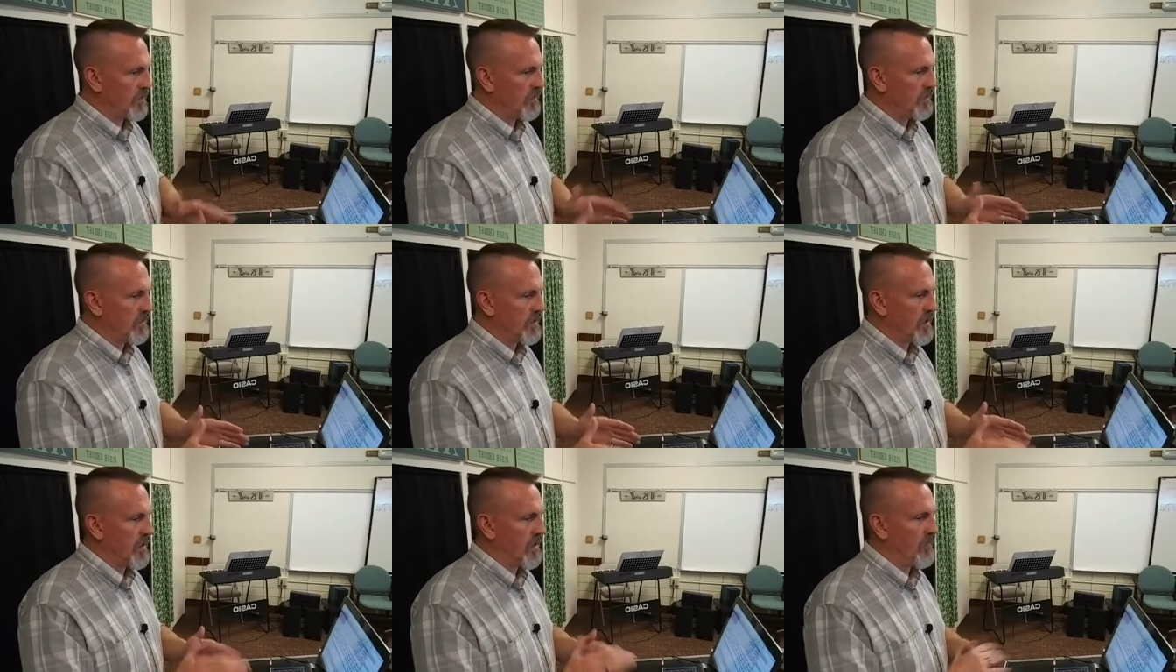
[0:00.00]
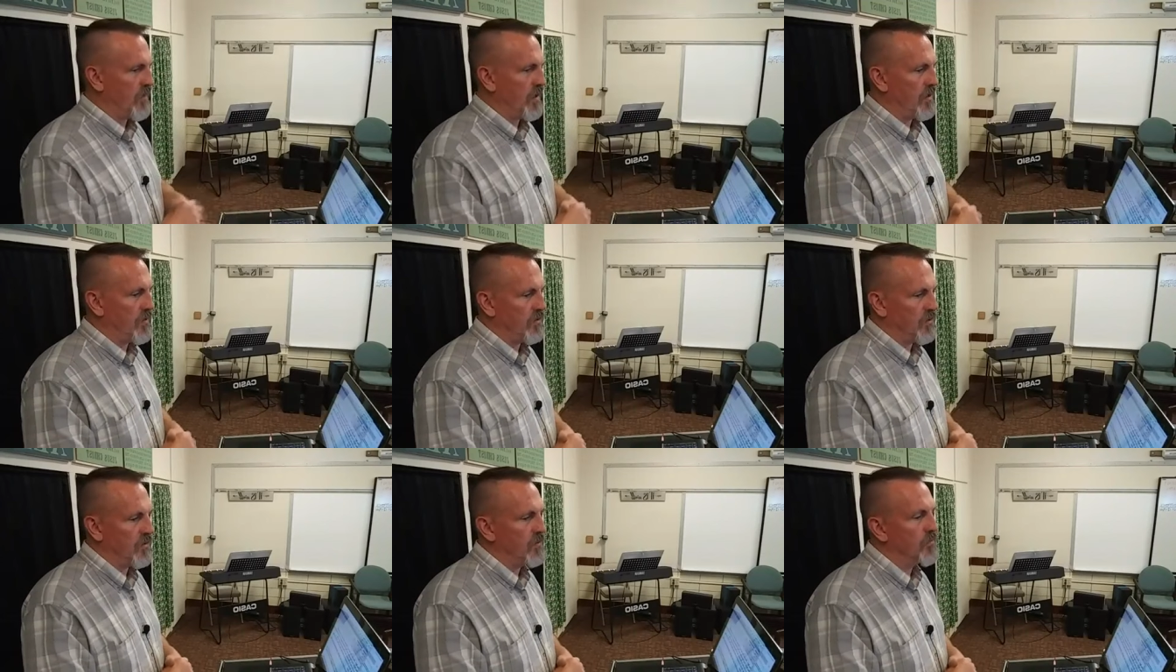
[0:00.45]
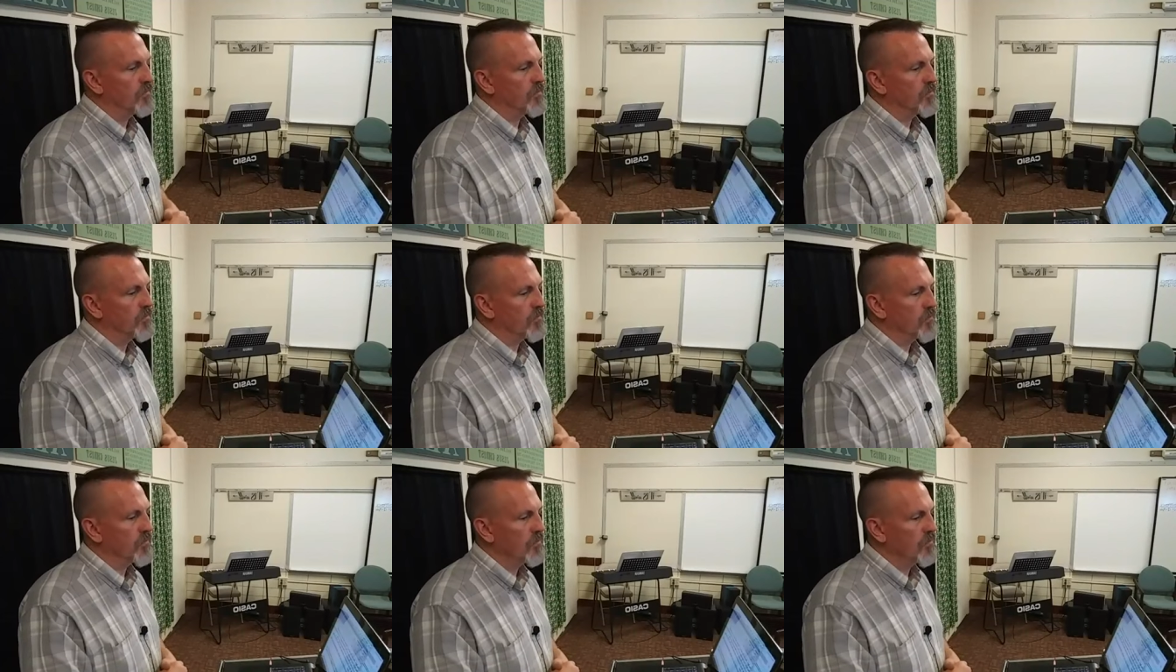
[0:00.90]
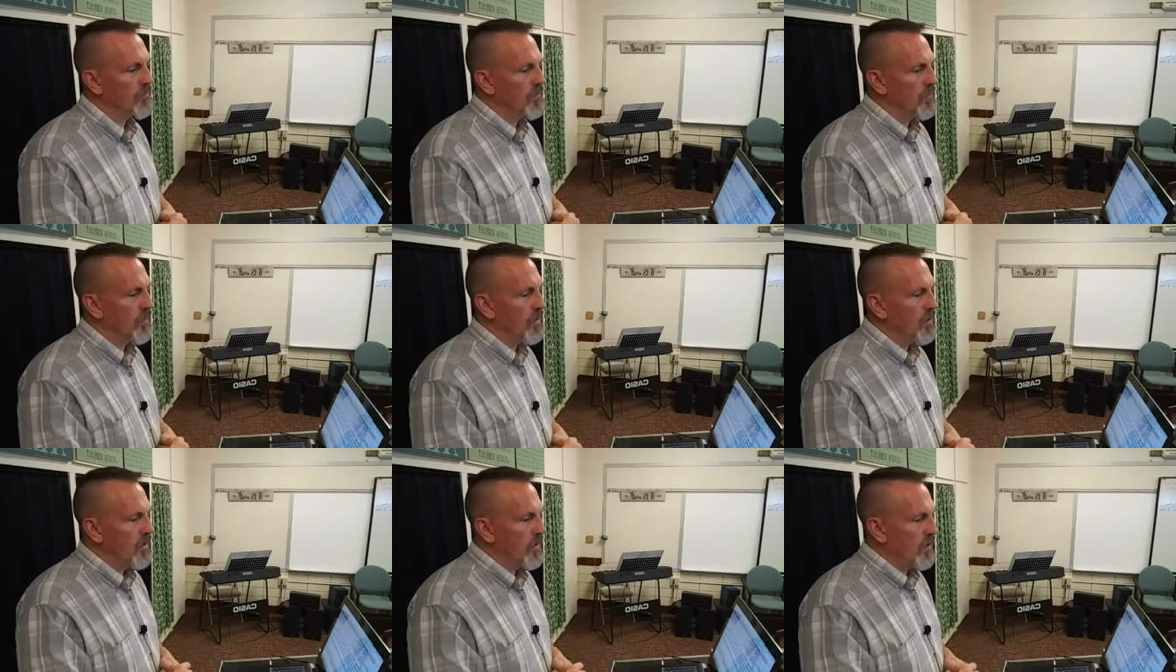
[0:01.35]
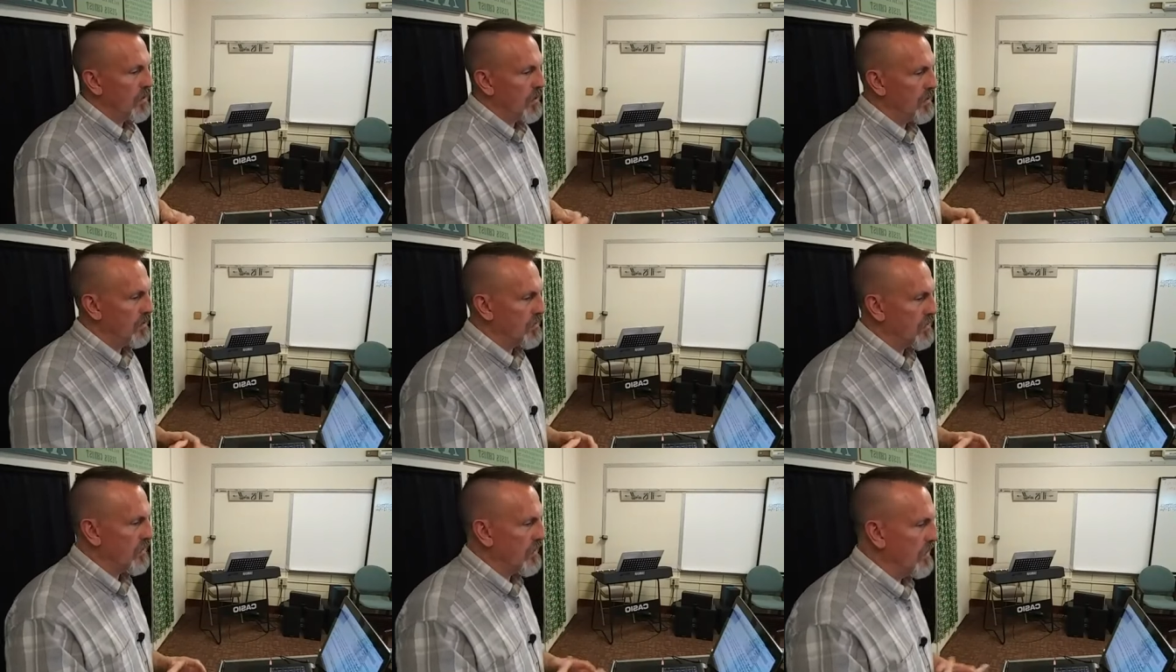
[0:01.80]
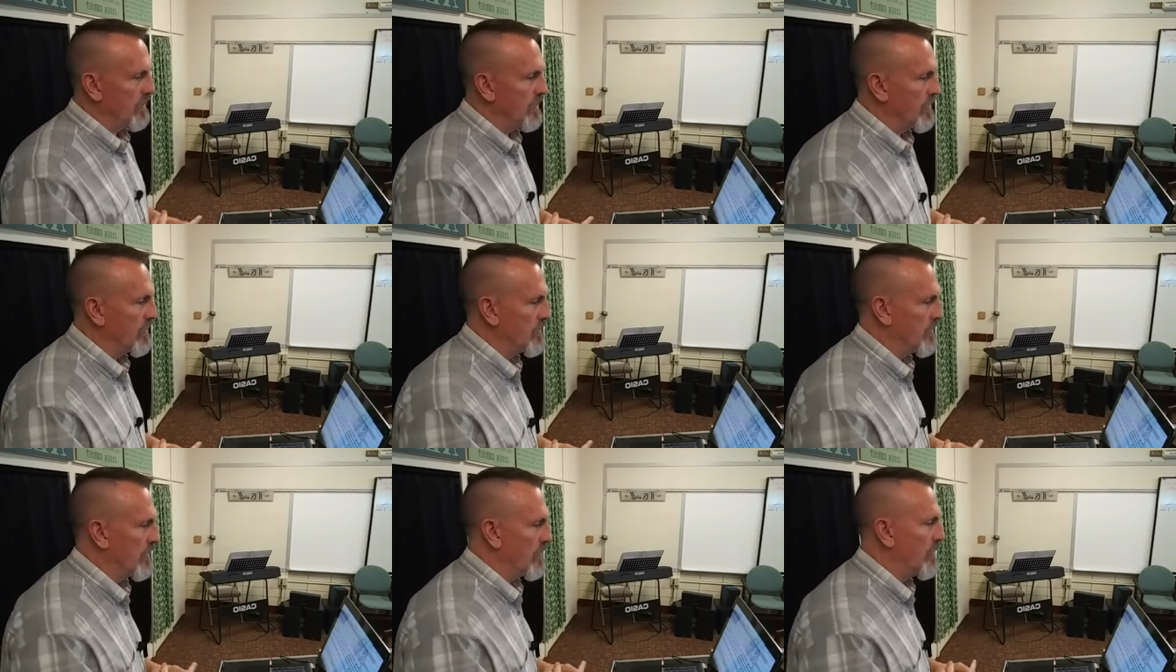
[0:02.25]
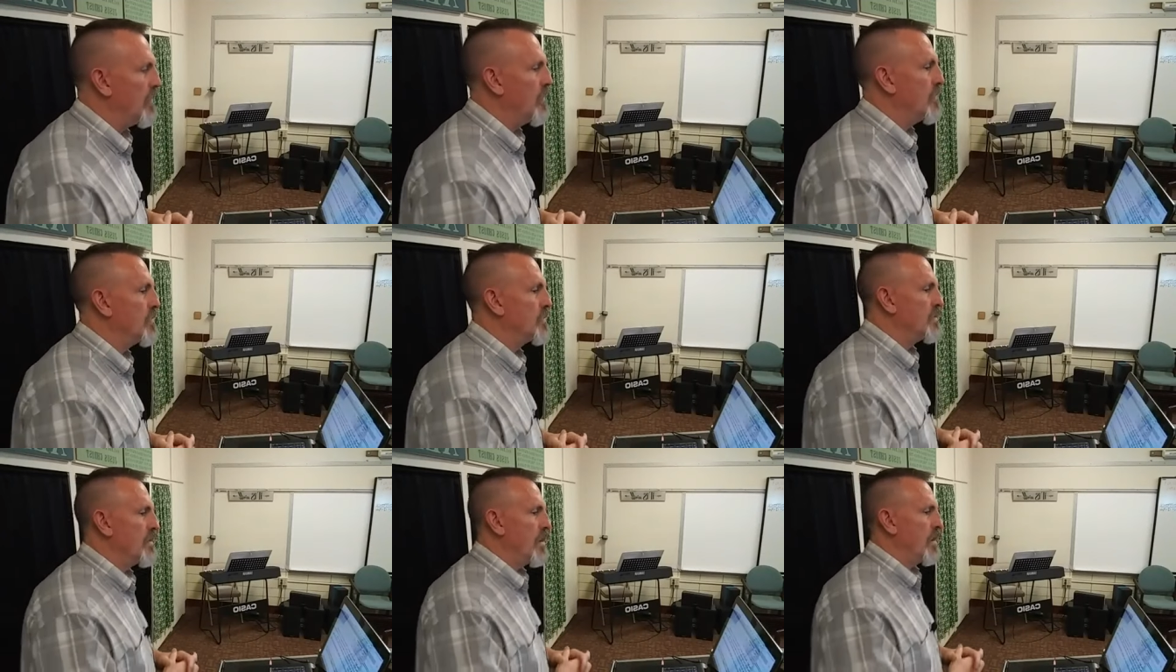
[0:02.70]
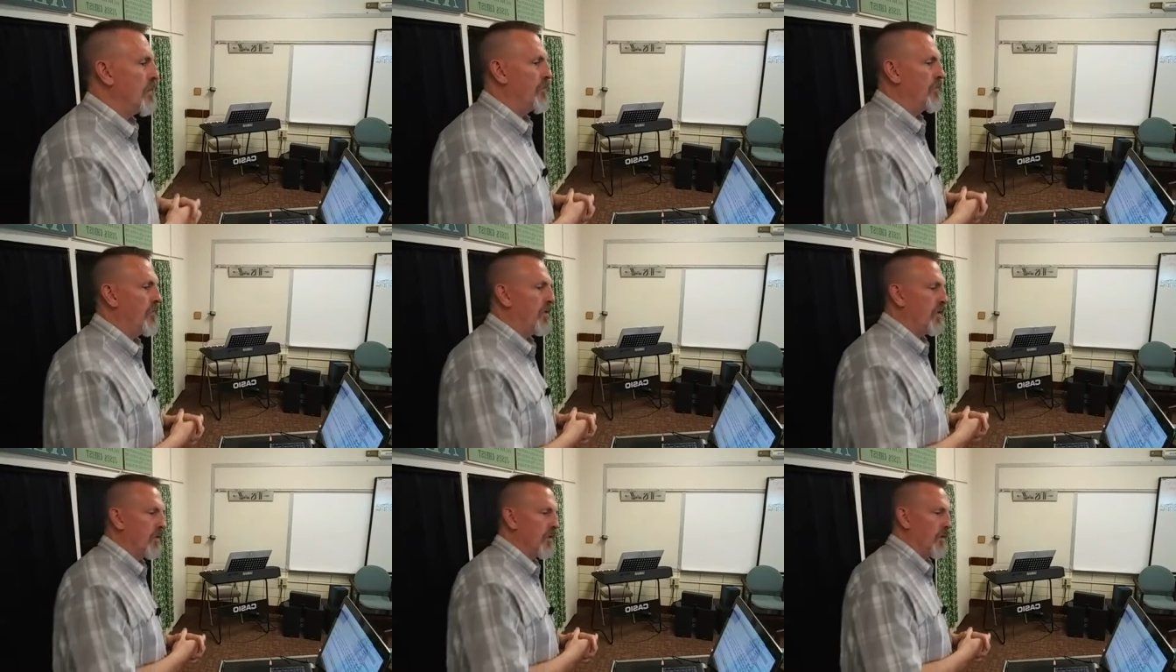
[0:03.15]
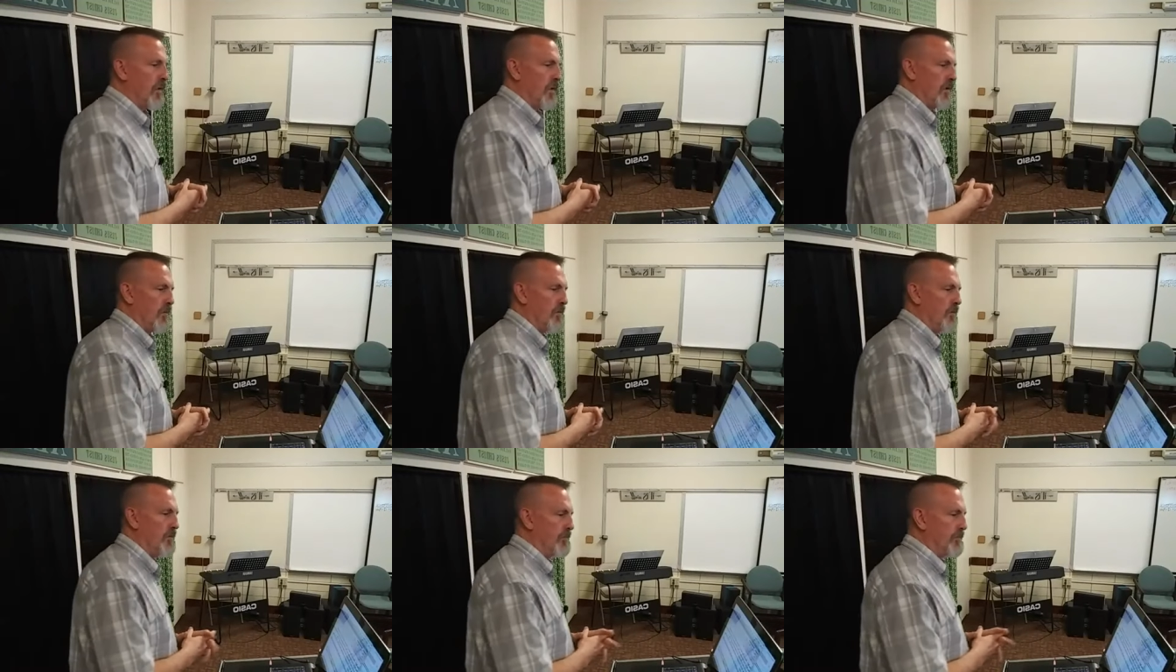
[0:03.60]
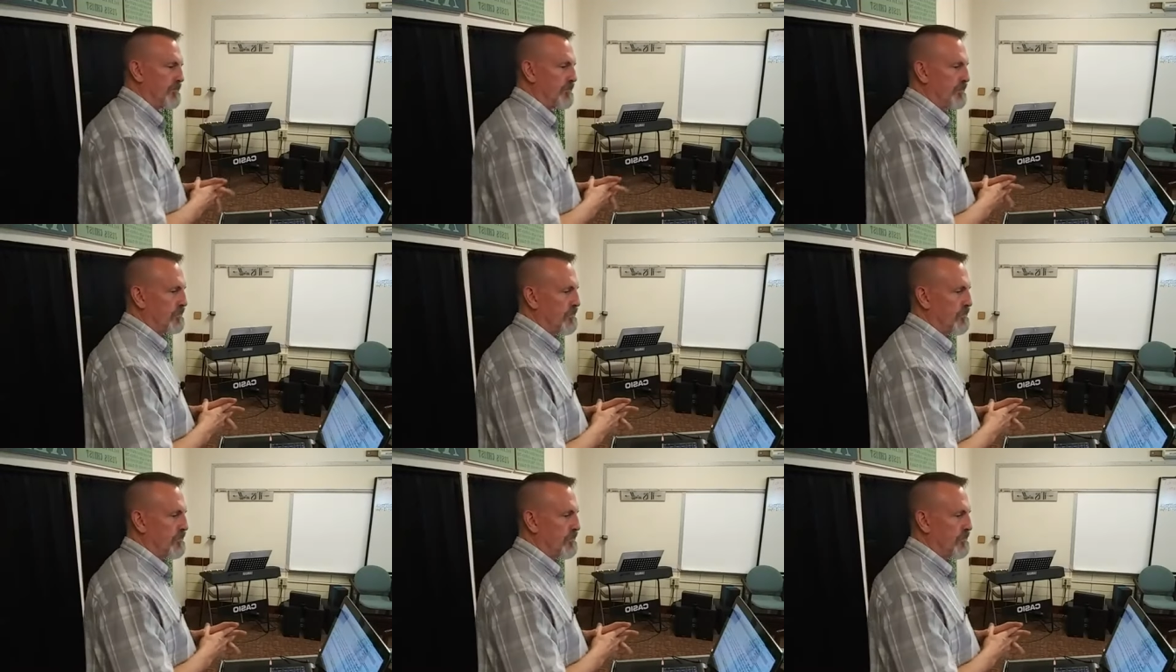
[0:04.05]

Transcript: salvation is near to those that fear him,